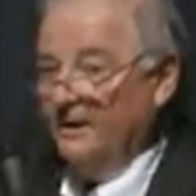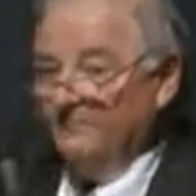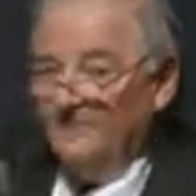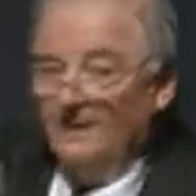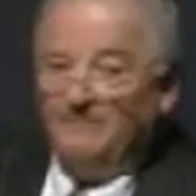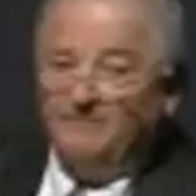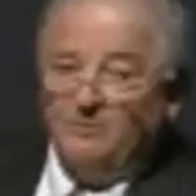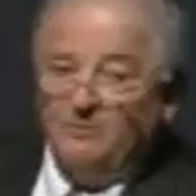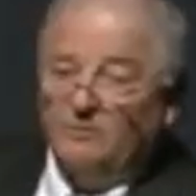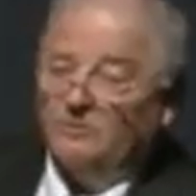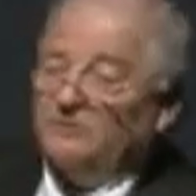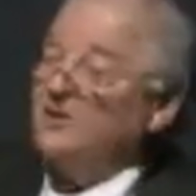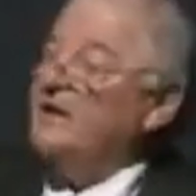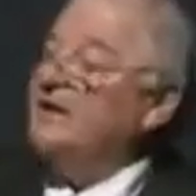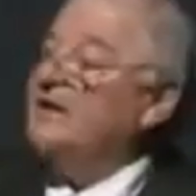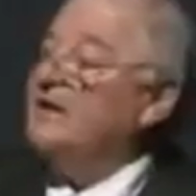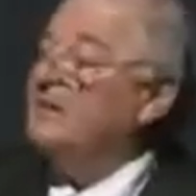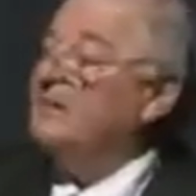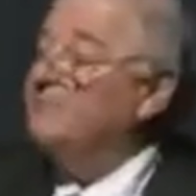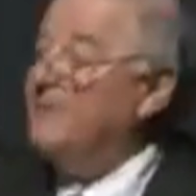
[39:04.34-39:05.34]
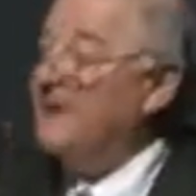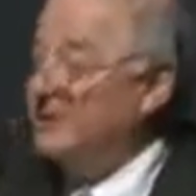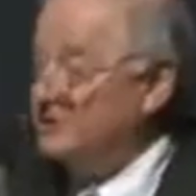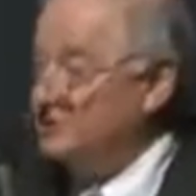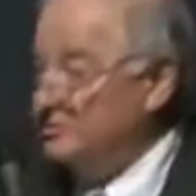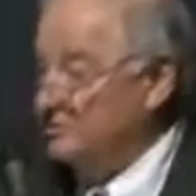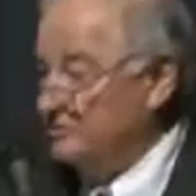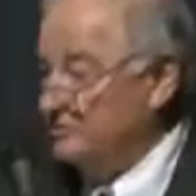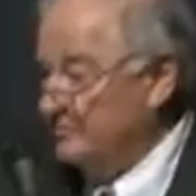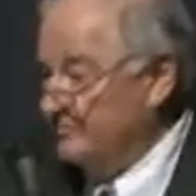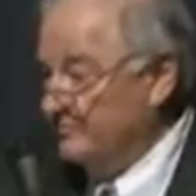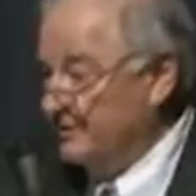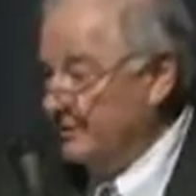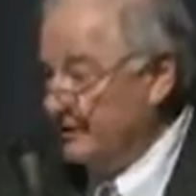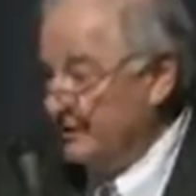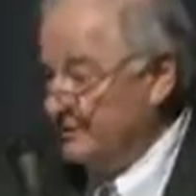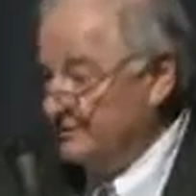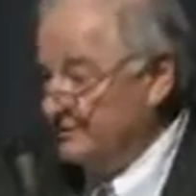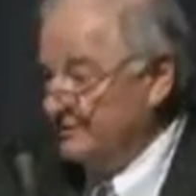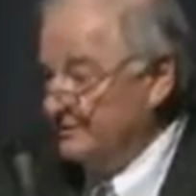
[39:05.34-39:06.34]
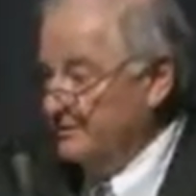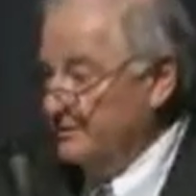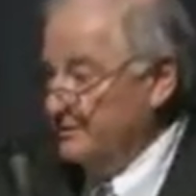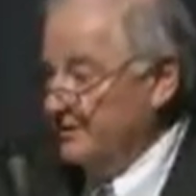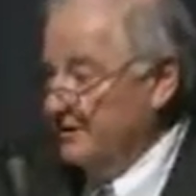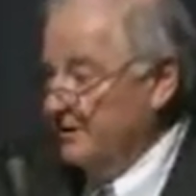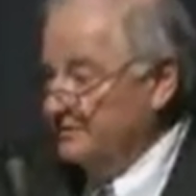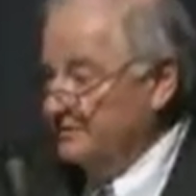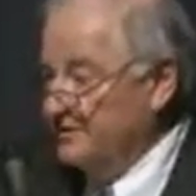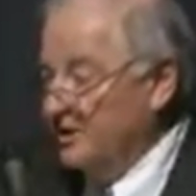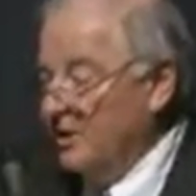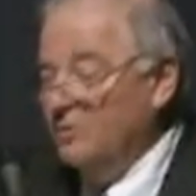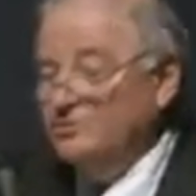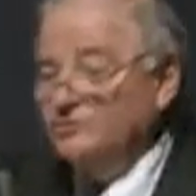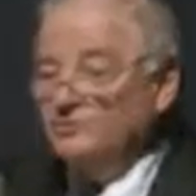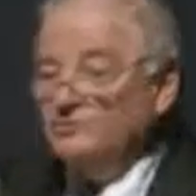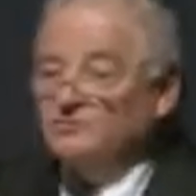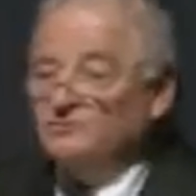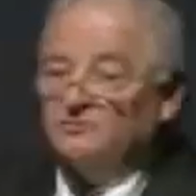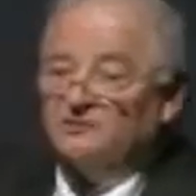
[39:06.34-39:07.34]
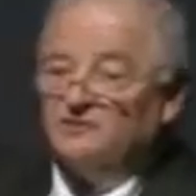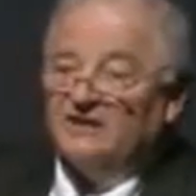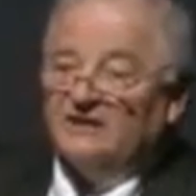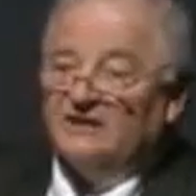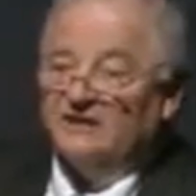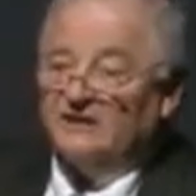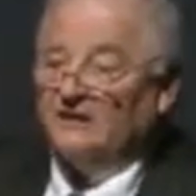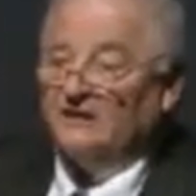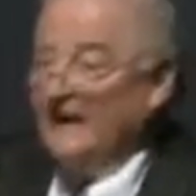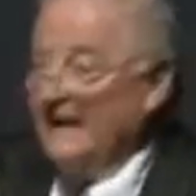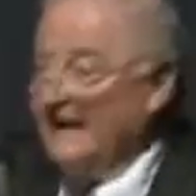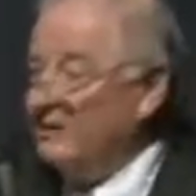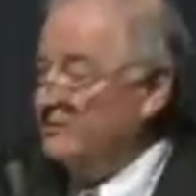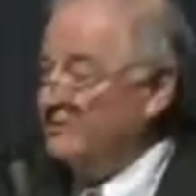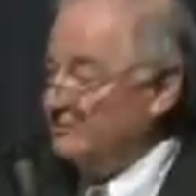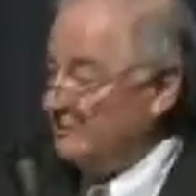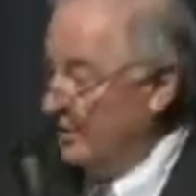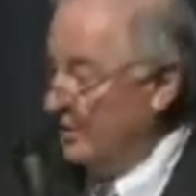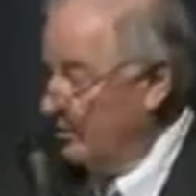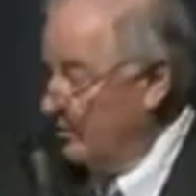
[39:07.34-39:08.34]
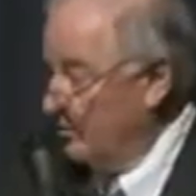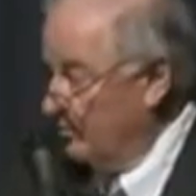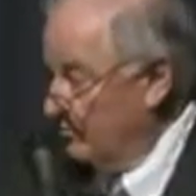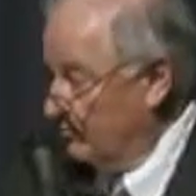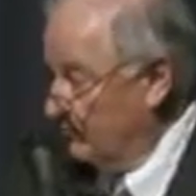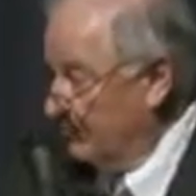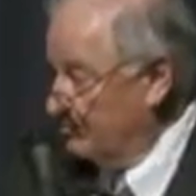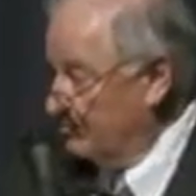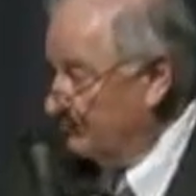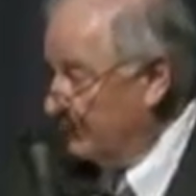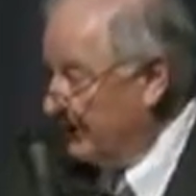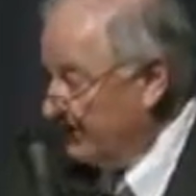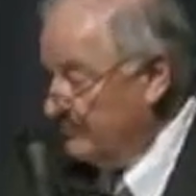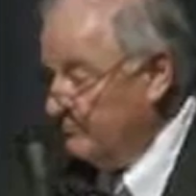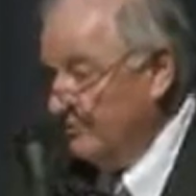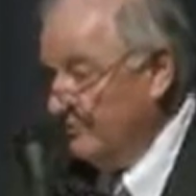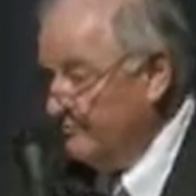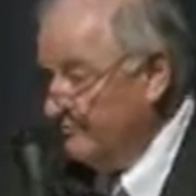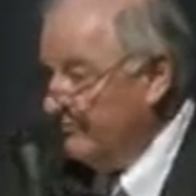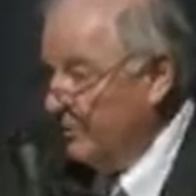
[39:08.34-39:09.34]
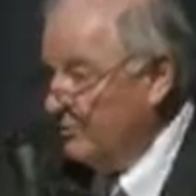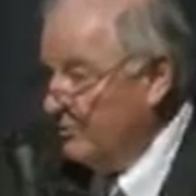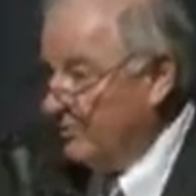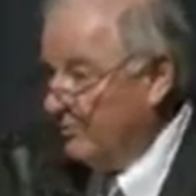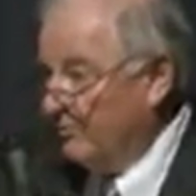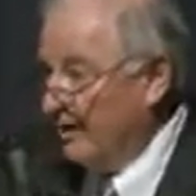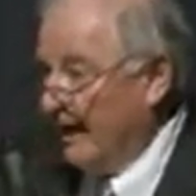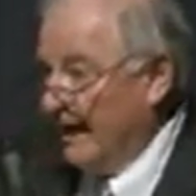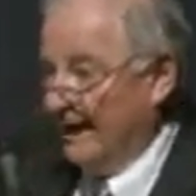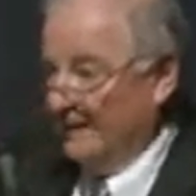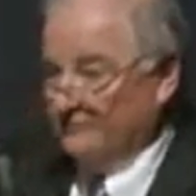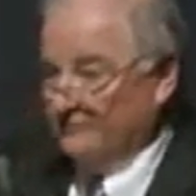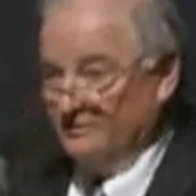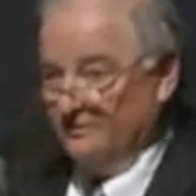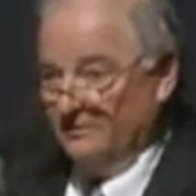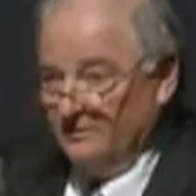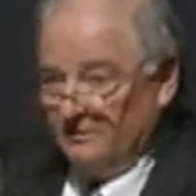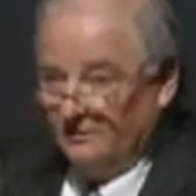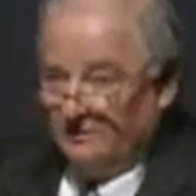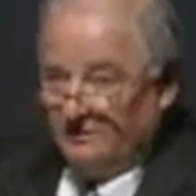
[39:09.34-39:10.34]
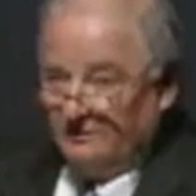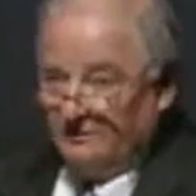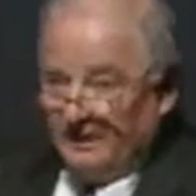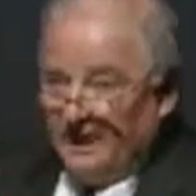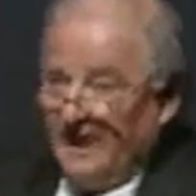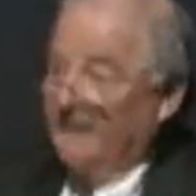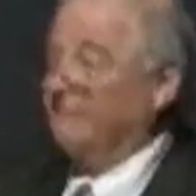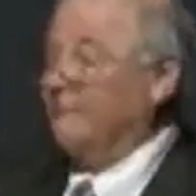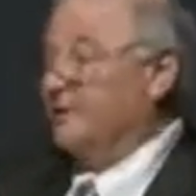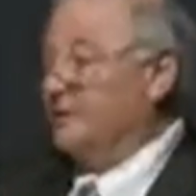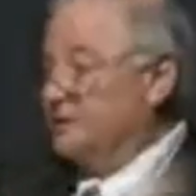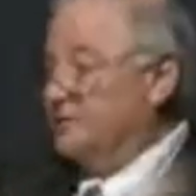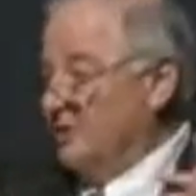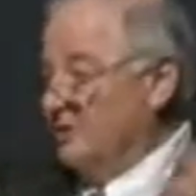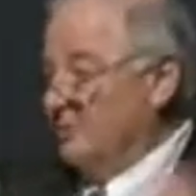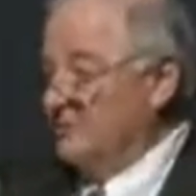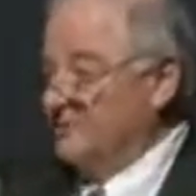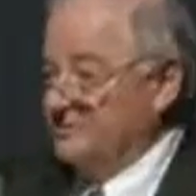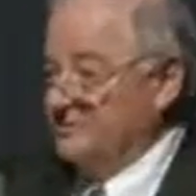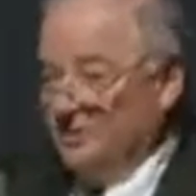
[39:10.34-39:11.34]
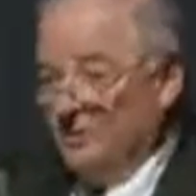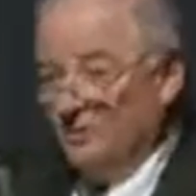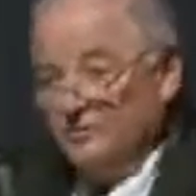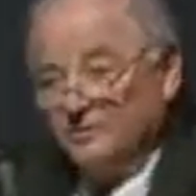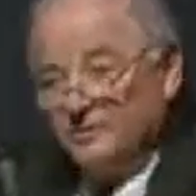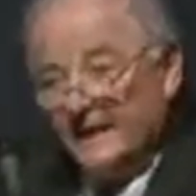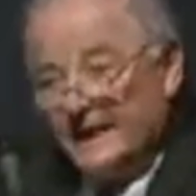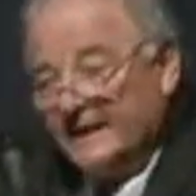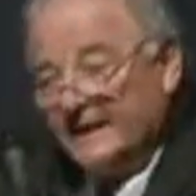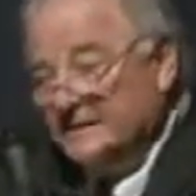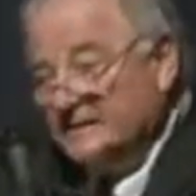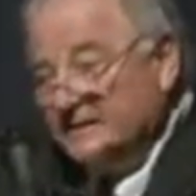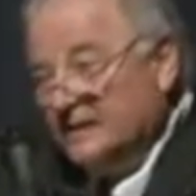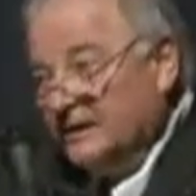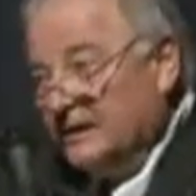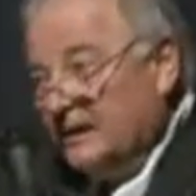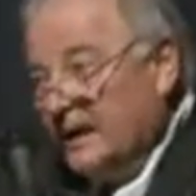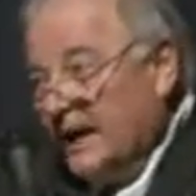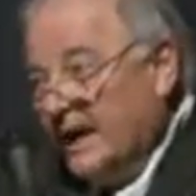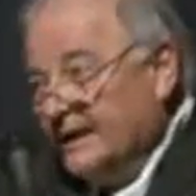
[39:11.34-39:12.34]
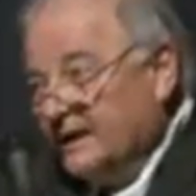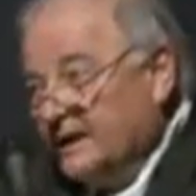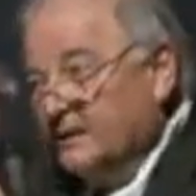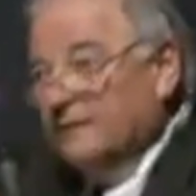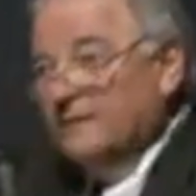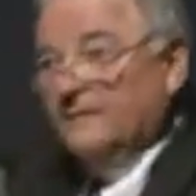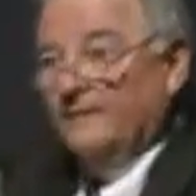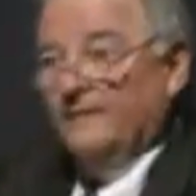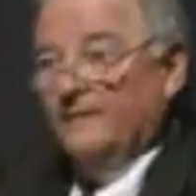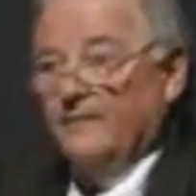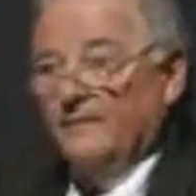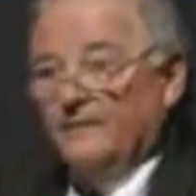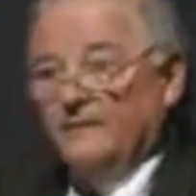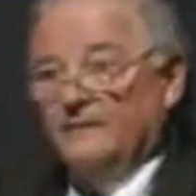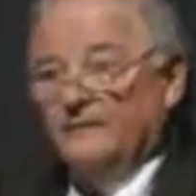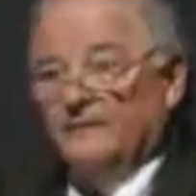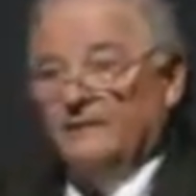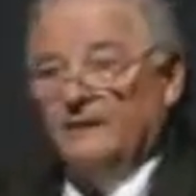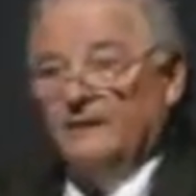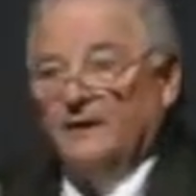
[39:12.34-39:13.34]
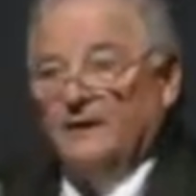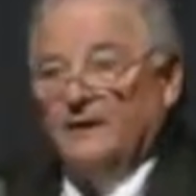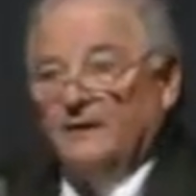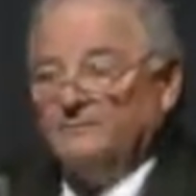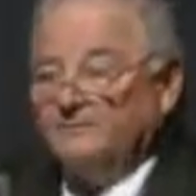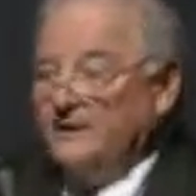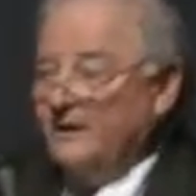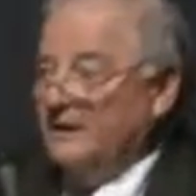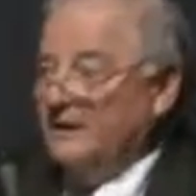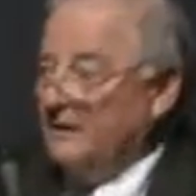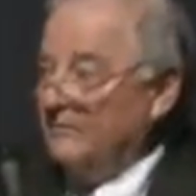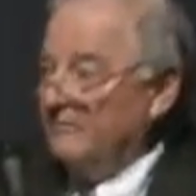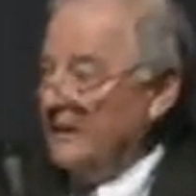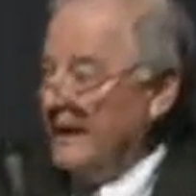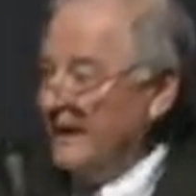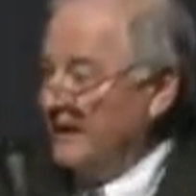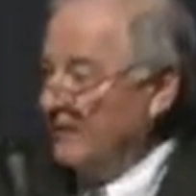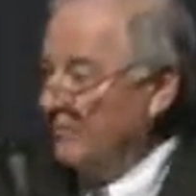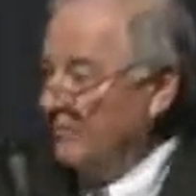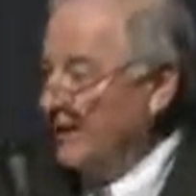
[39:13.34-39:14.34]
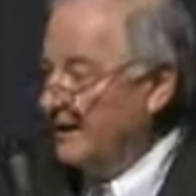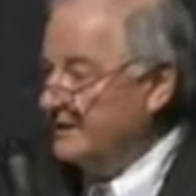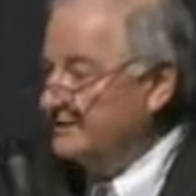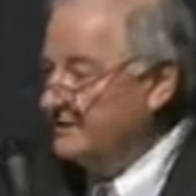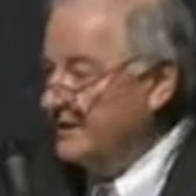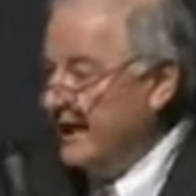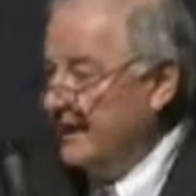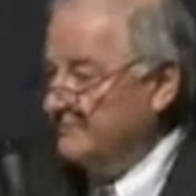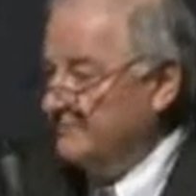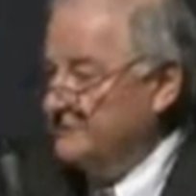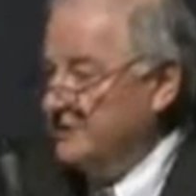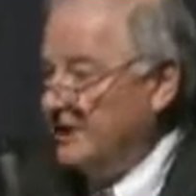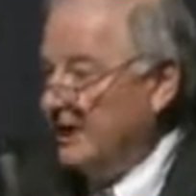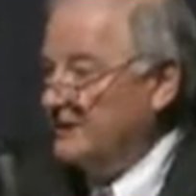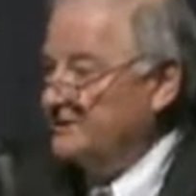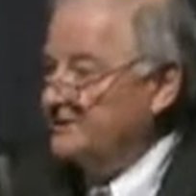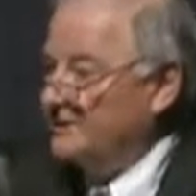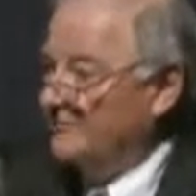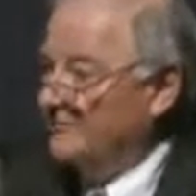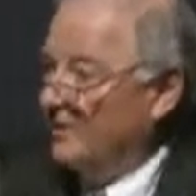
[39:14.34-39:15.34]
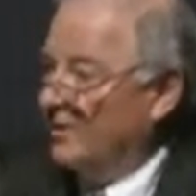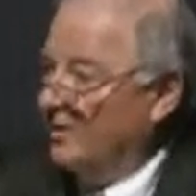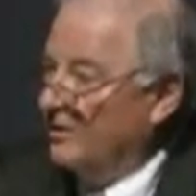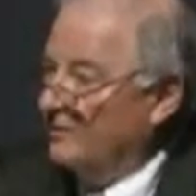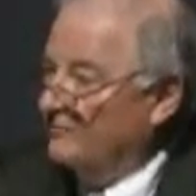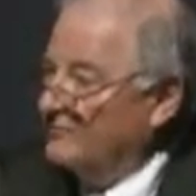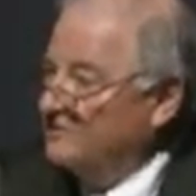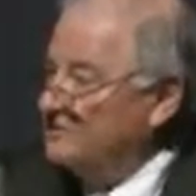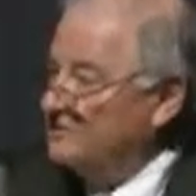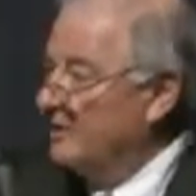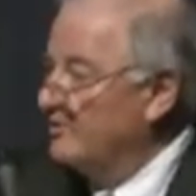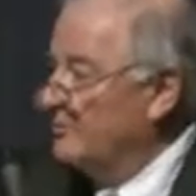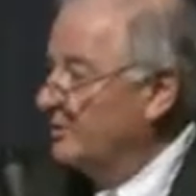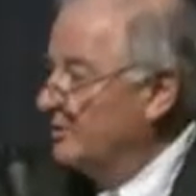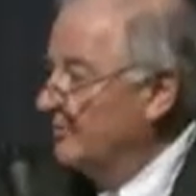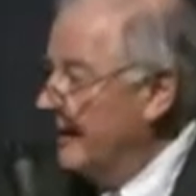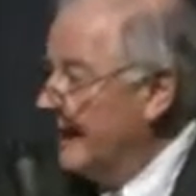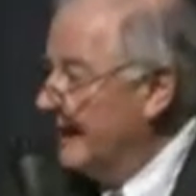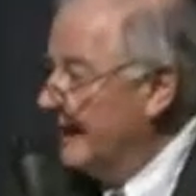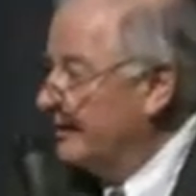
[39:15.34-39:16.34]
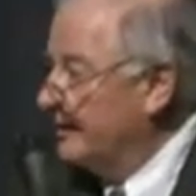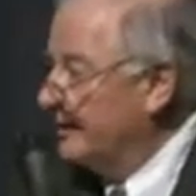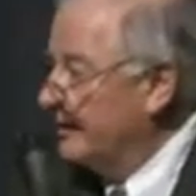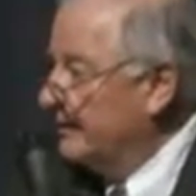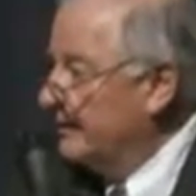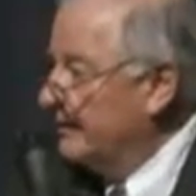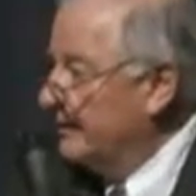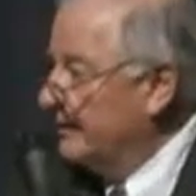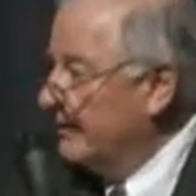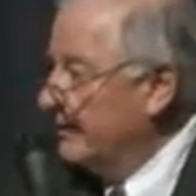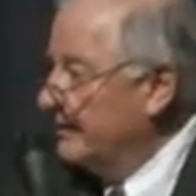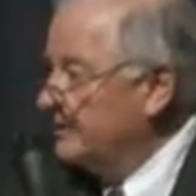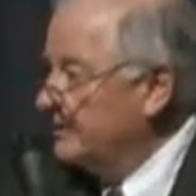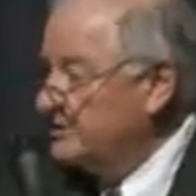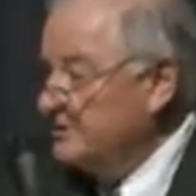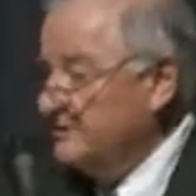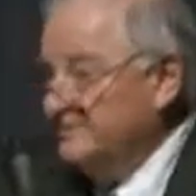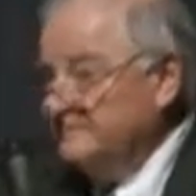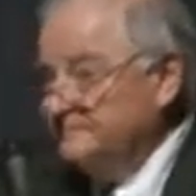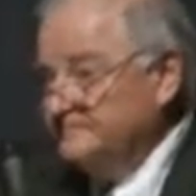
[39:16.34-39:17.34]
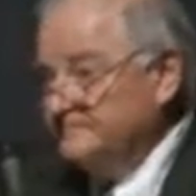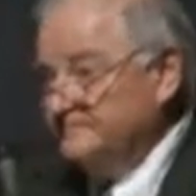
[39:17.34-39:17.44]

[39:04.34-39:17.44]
People were taking pictures of this. Soldiers were sending letters home with photographs. Every German soldier had his little Leica taking black and white snapshots of all of the subhumanity in the East.